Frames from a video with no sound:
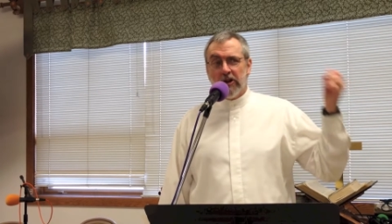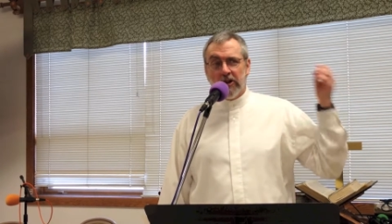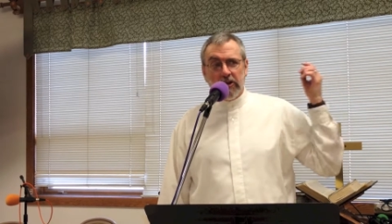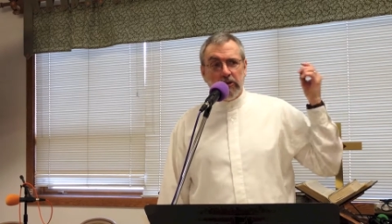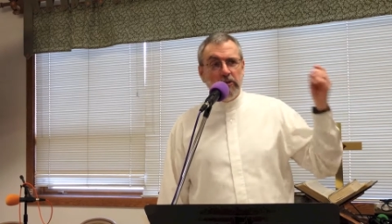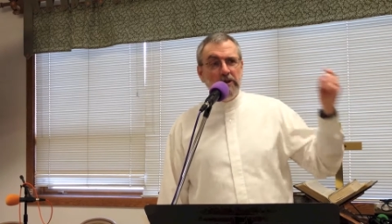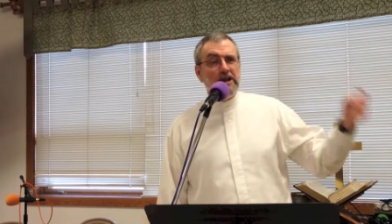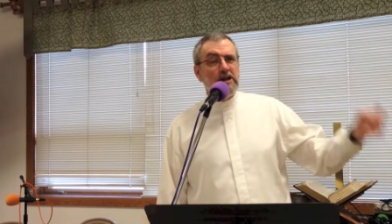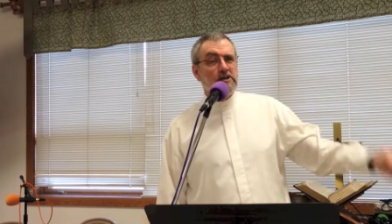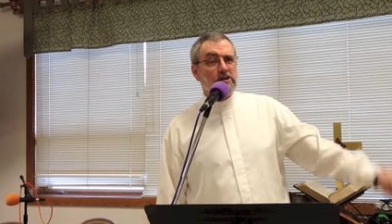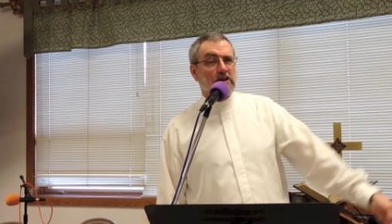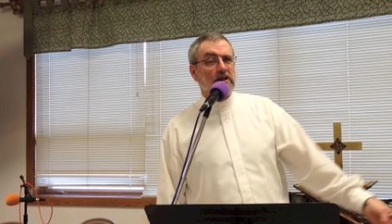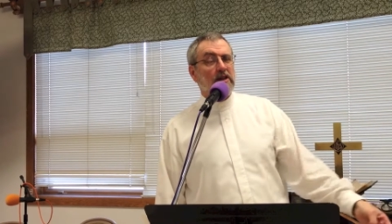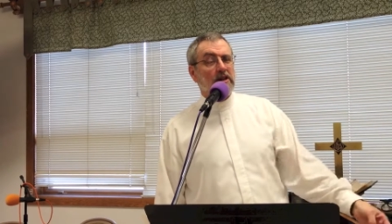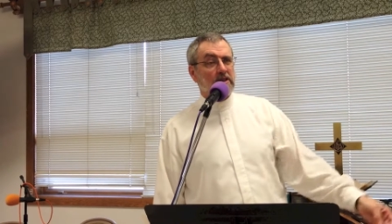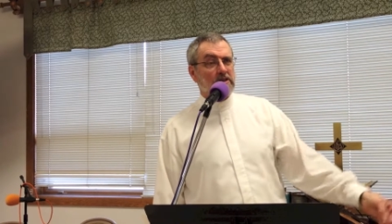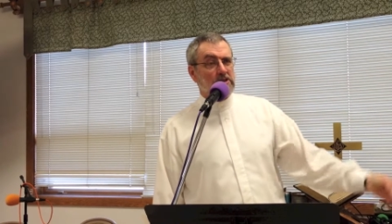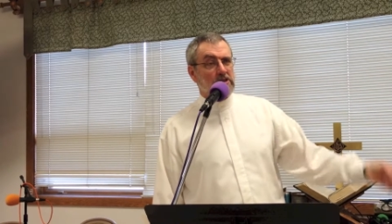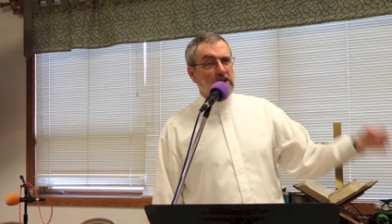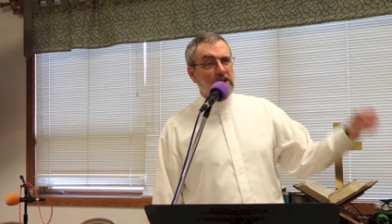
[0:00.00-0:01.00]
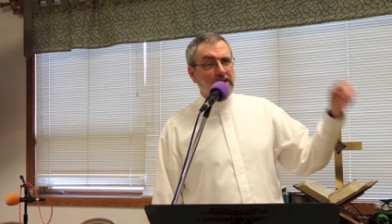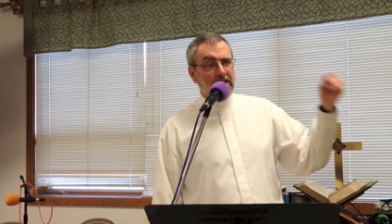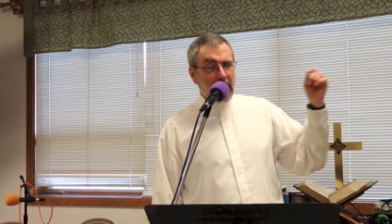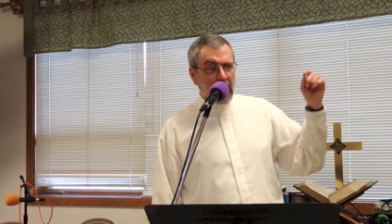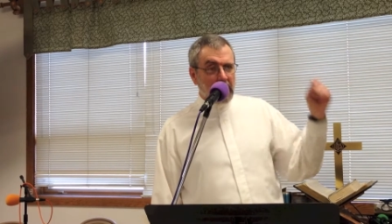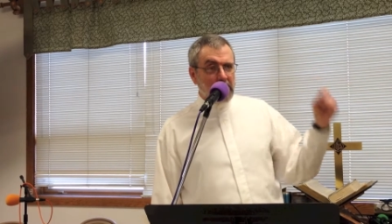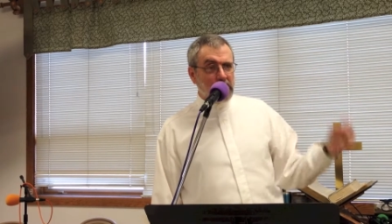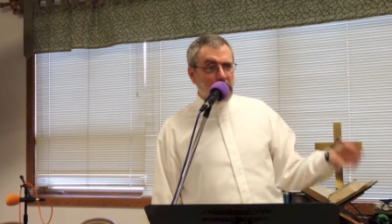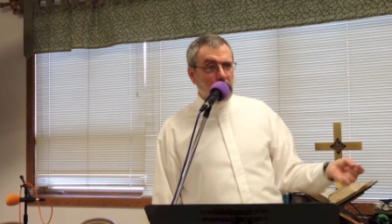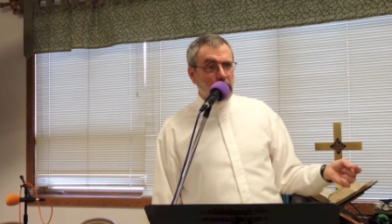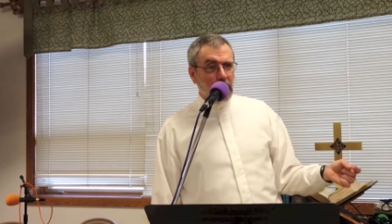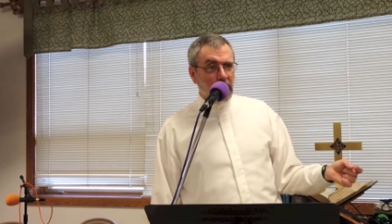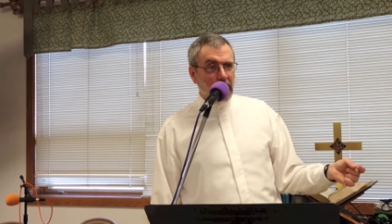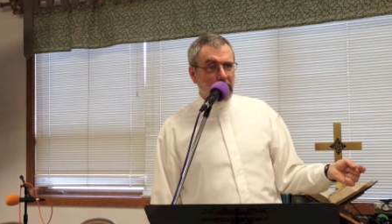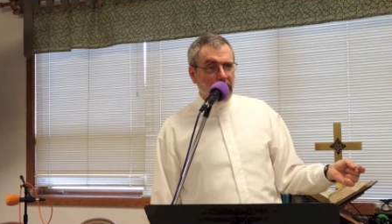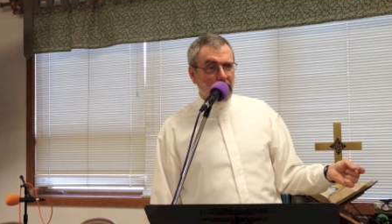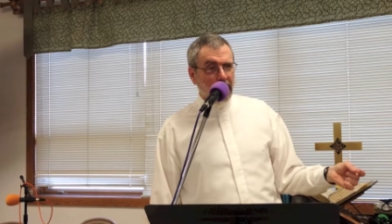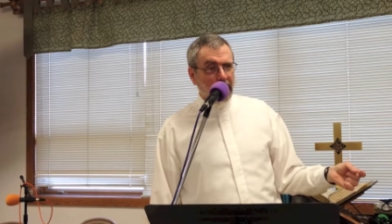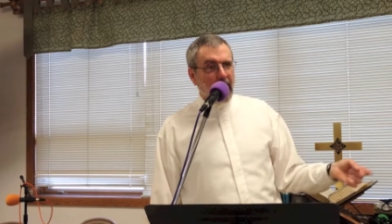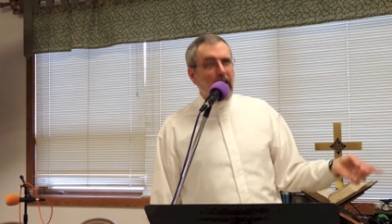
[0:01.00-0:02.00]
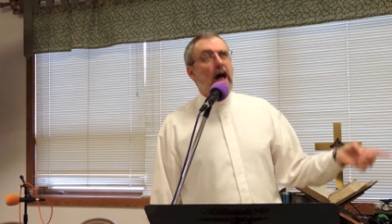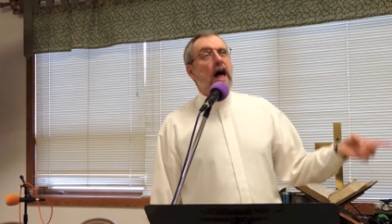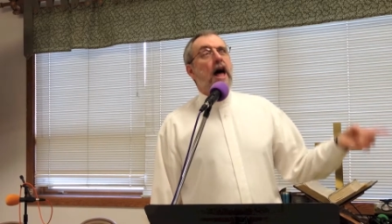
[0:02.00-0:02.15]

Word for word: The reason is in the ancient world,